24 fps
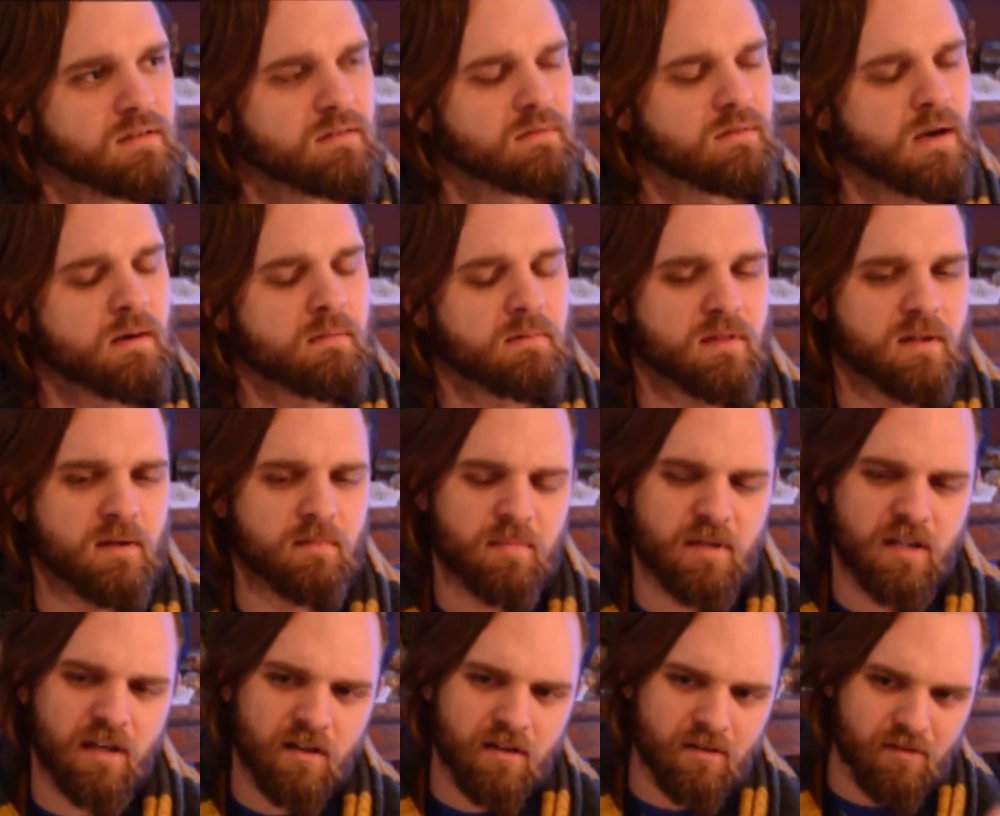Why would there
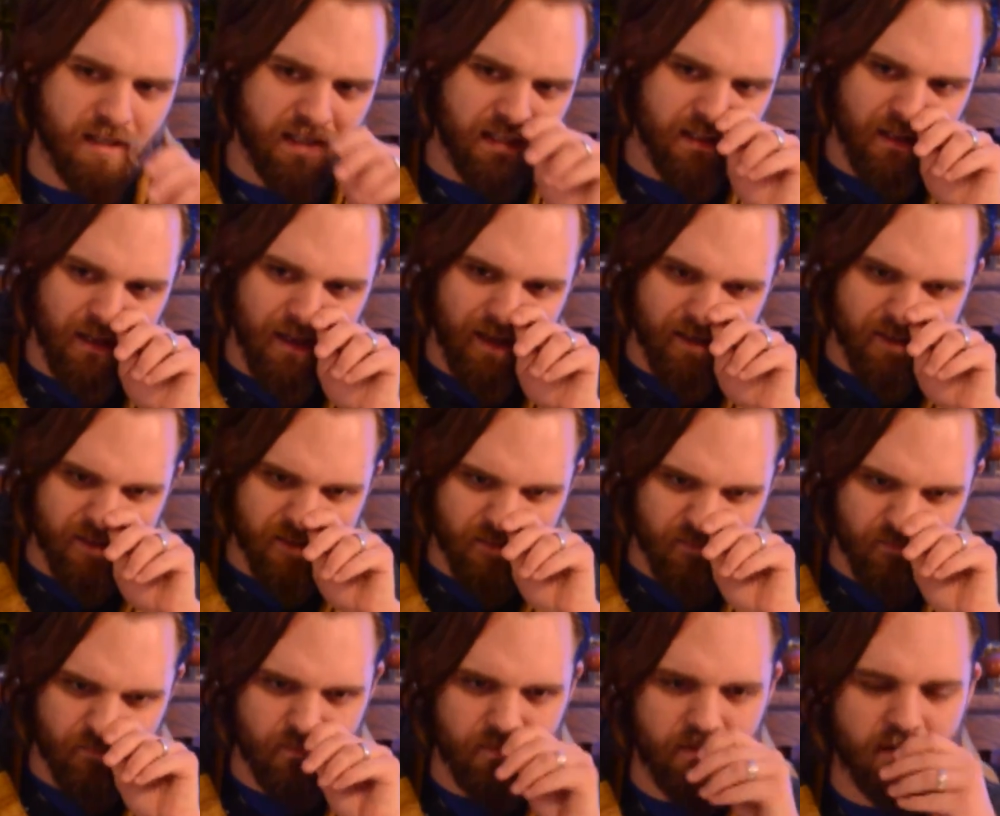be a green light
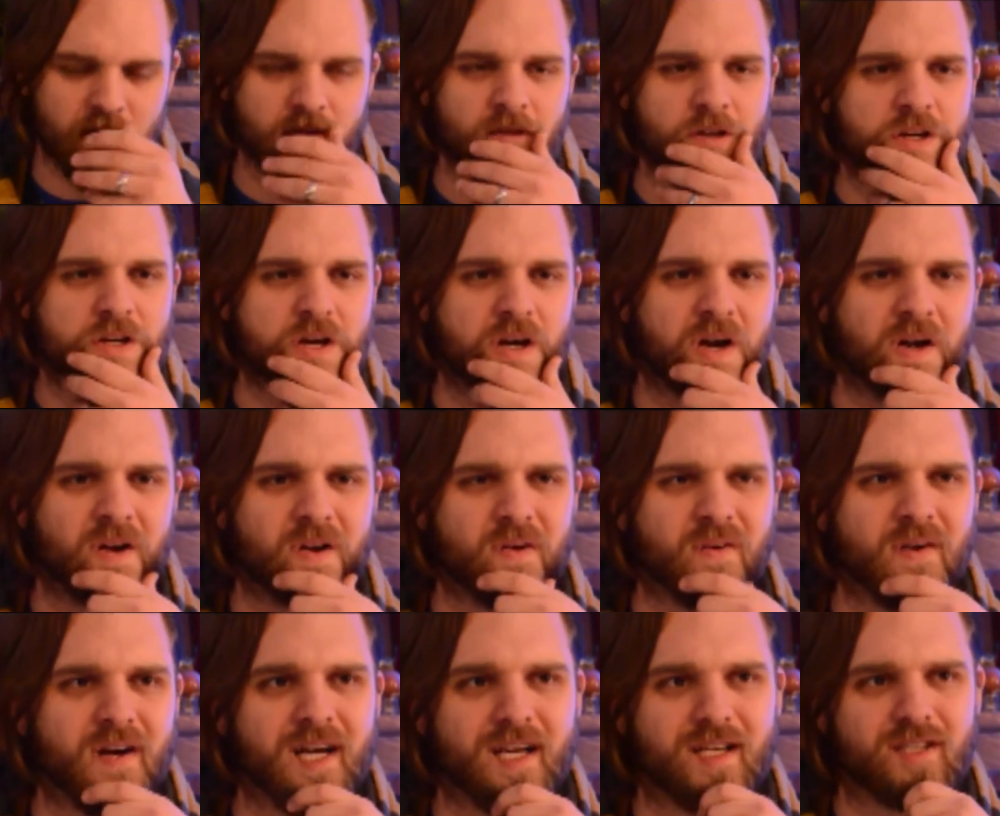during a car
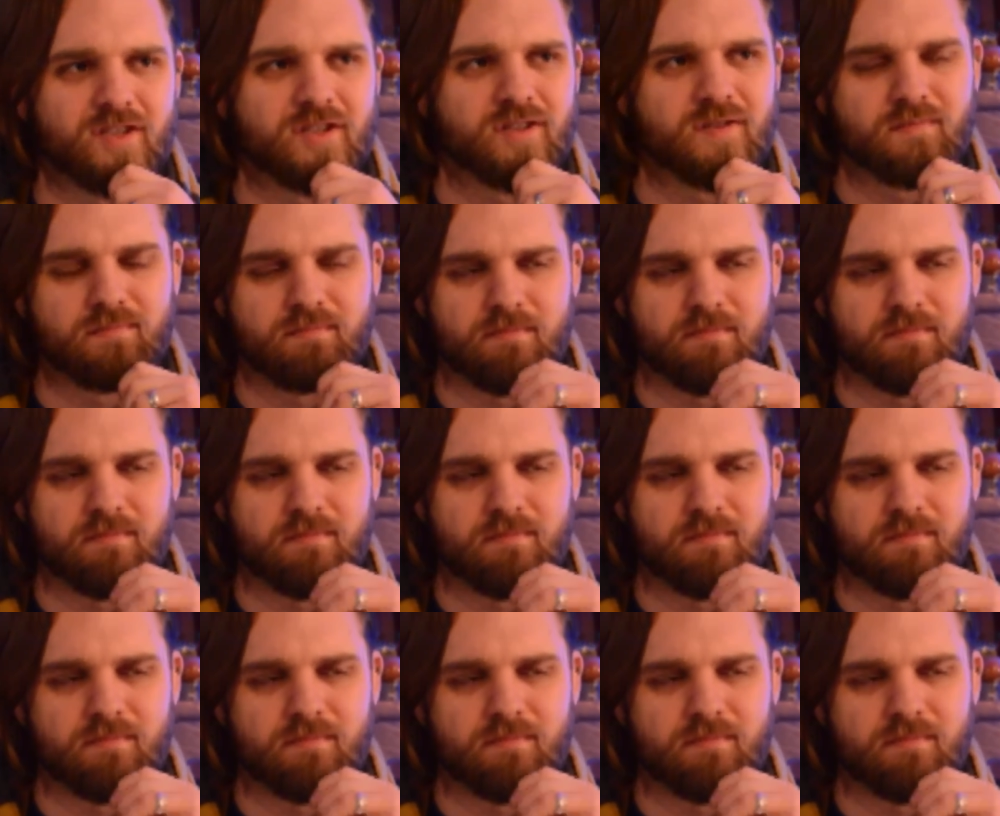crash?